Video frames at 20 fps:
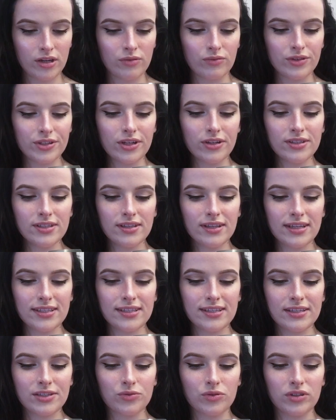Results and
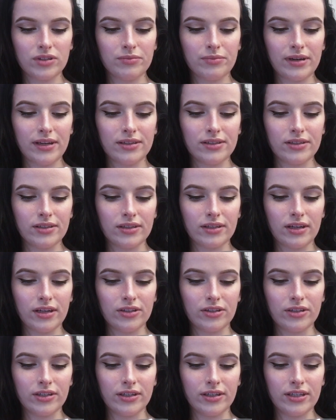lastness will depend on the
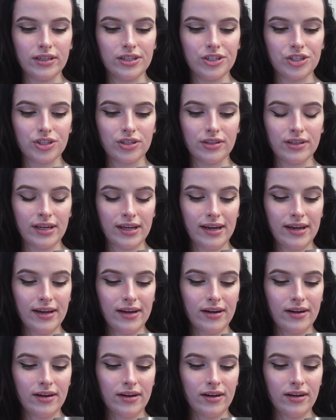color and condition of the
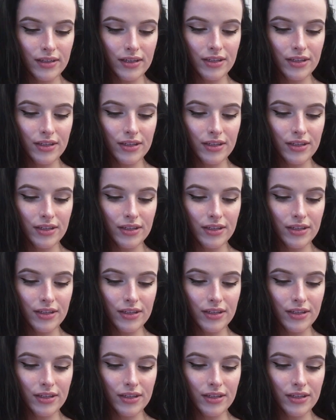hair.